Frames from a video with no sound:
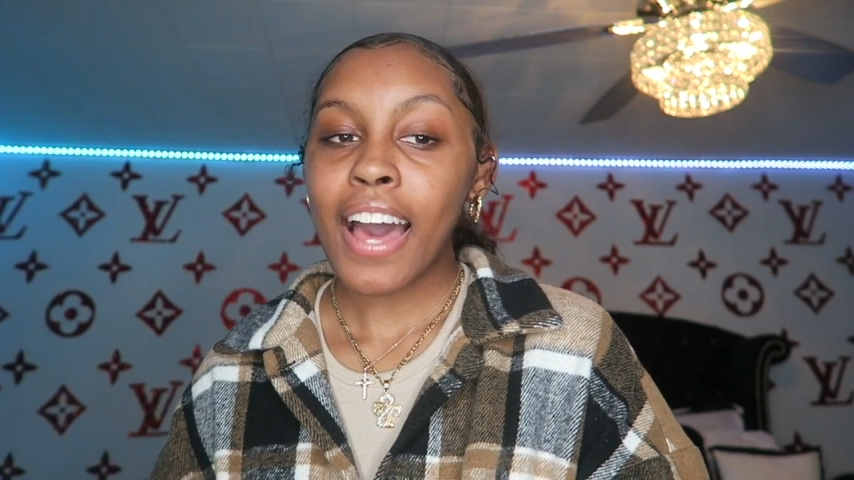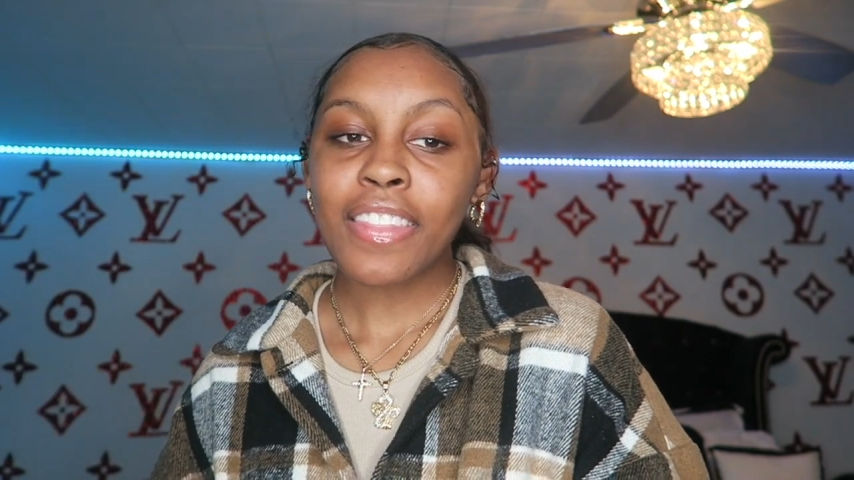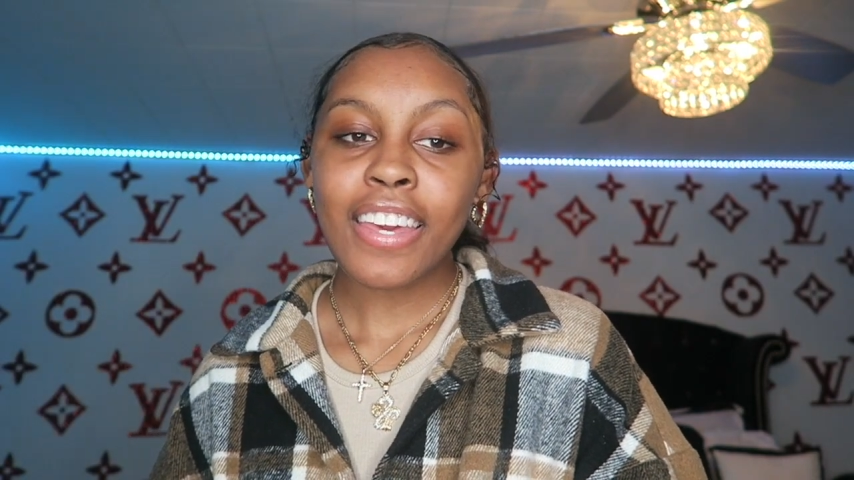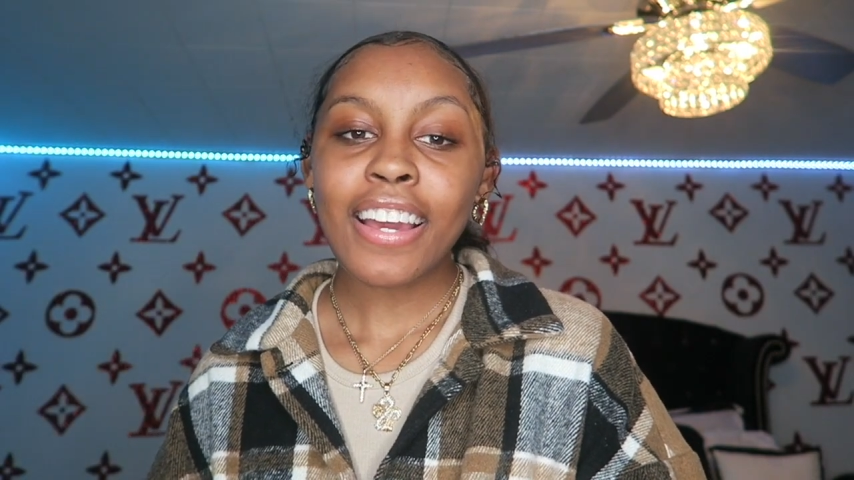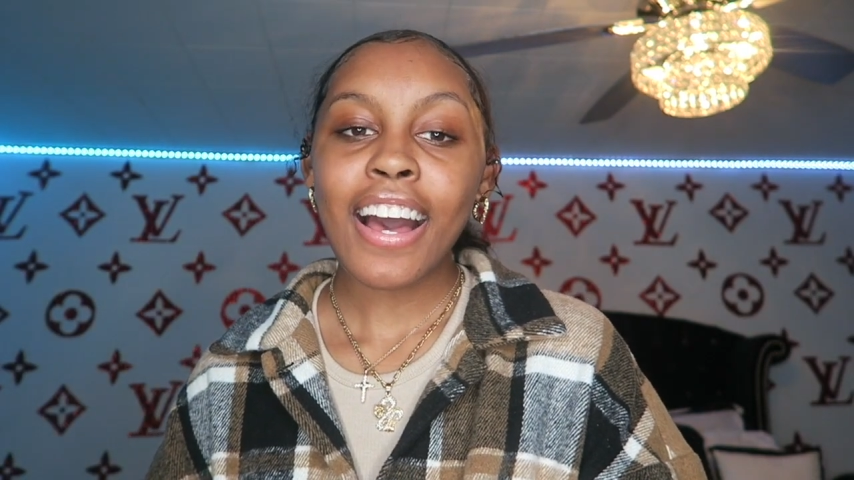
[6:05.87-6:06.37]
I
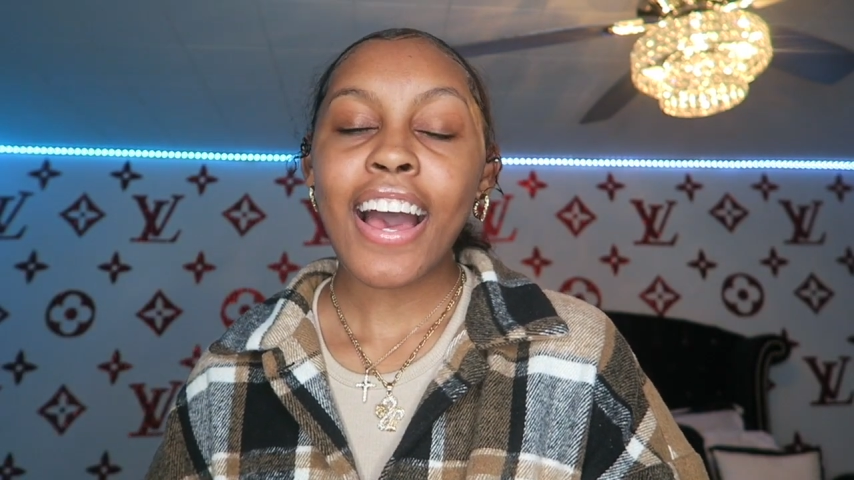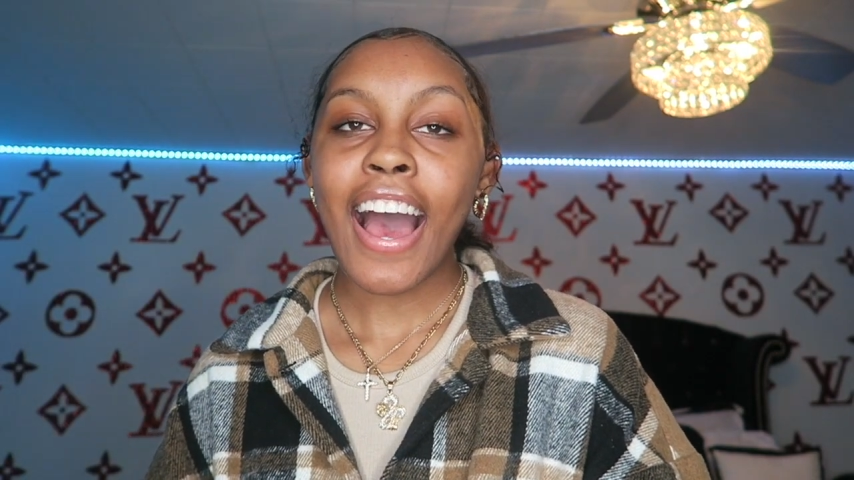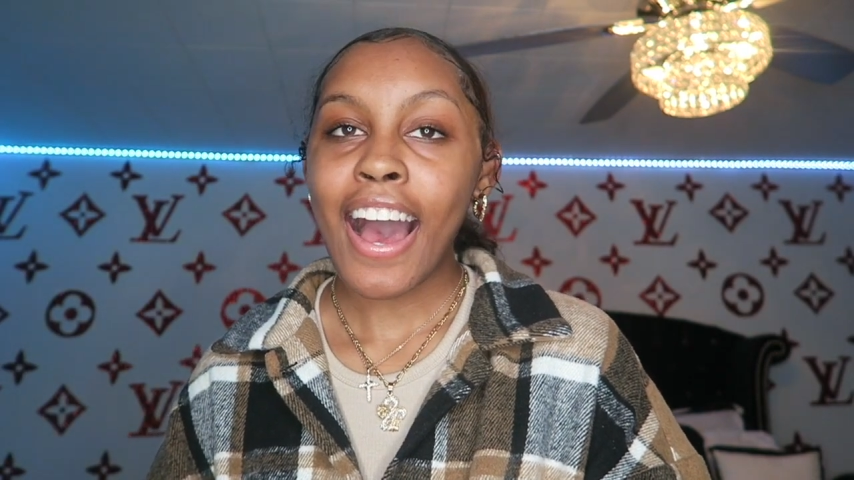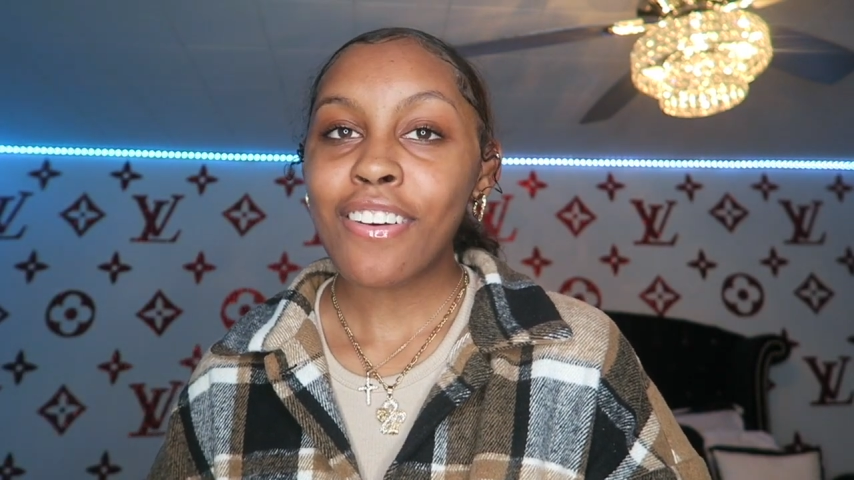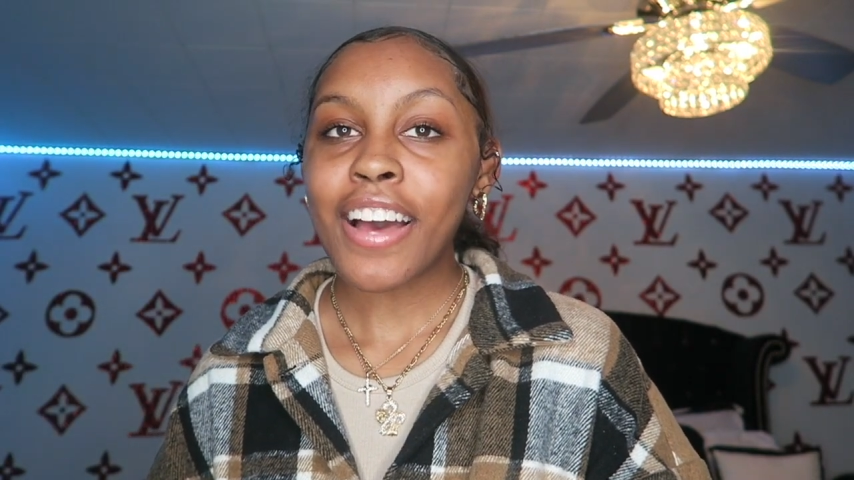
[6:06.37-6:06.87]
think I
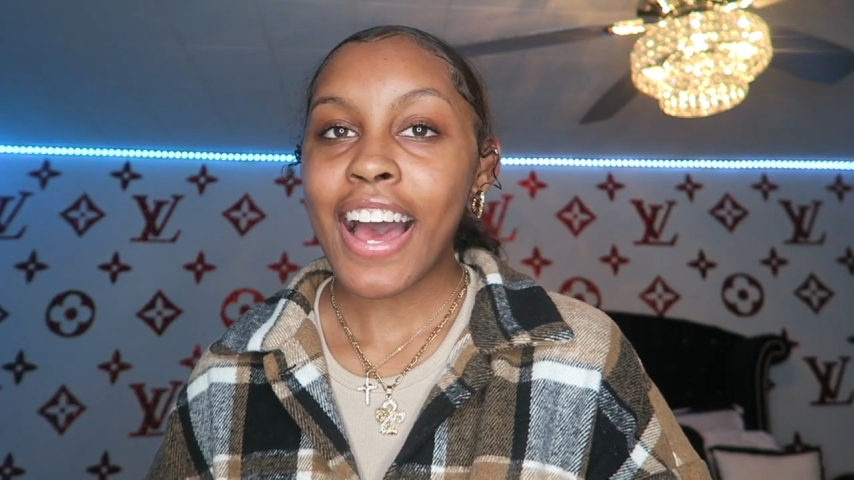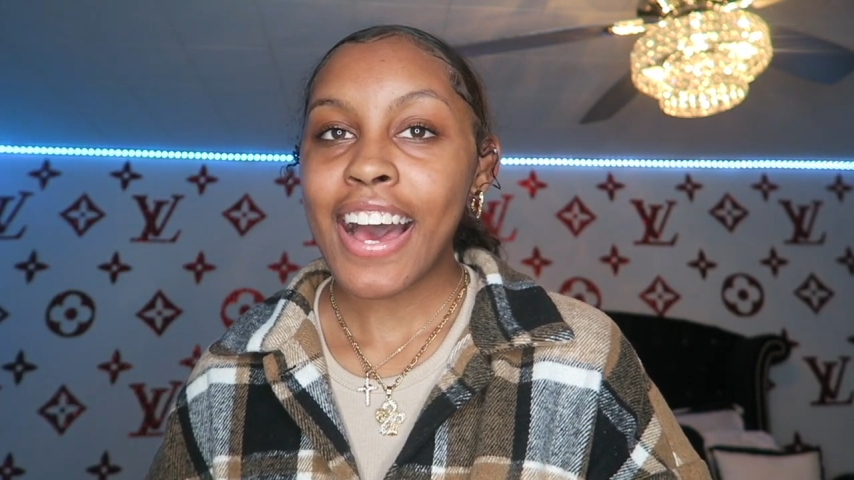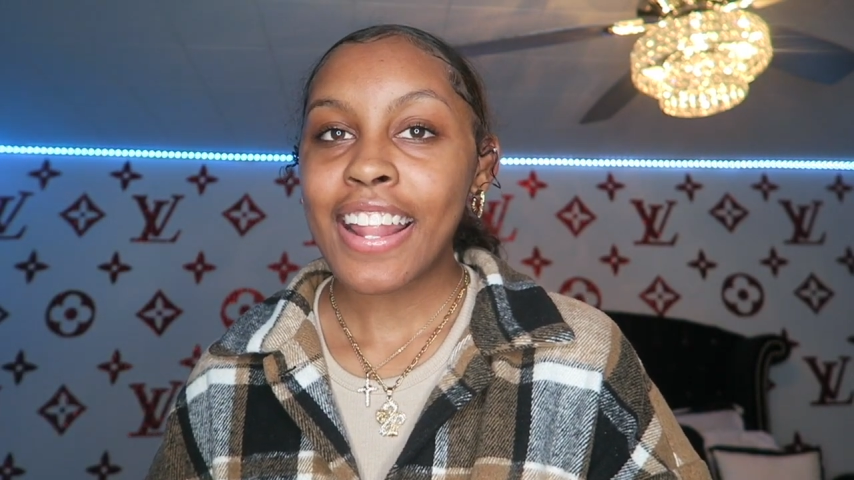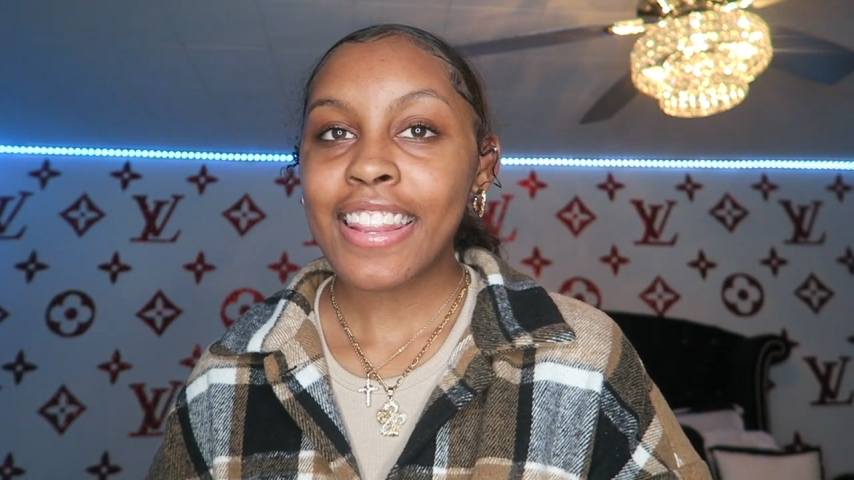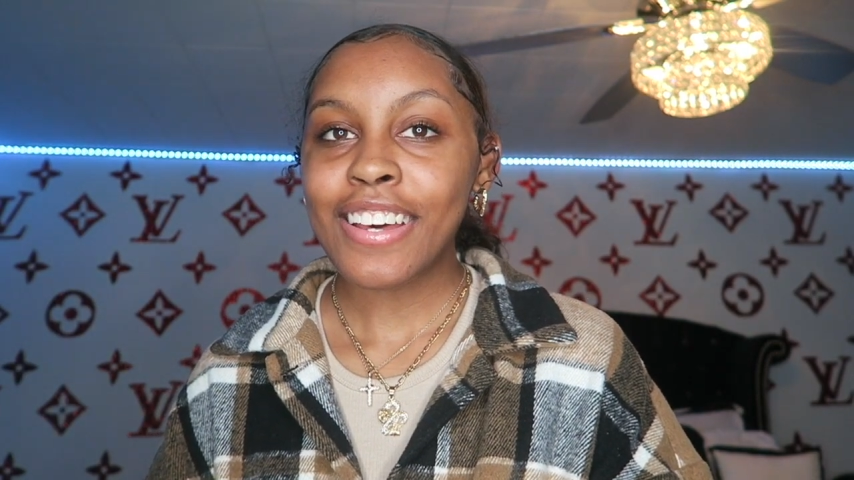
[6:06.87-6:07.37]
have
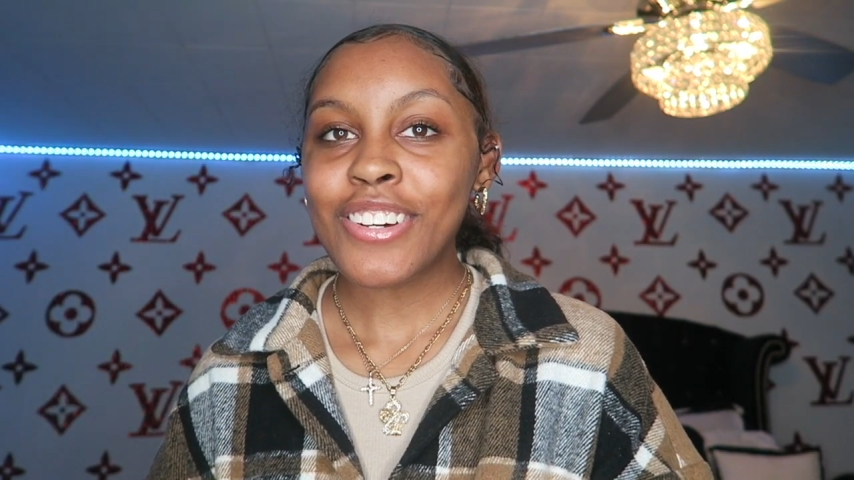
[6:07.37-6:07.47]
had